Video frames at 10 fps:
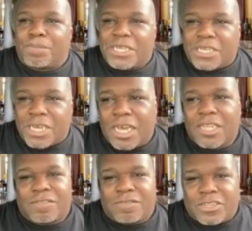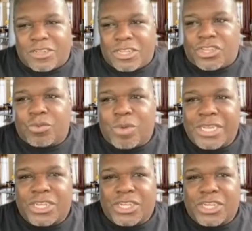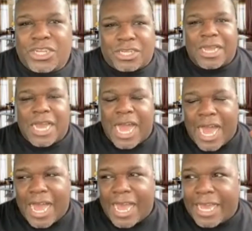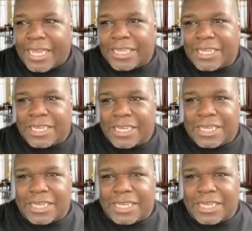because of the situation, I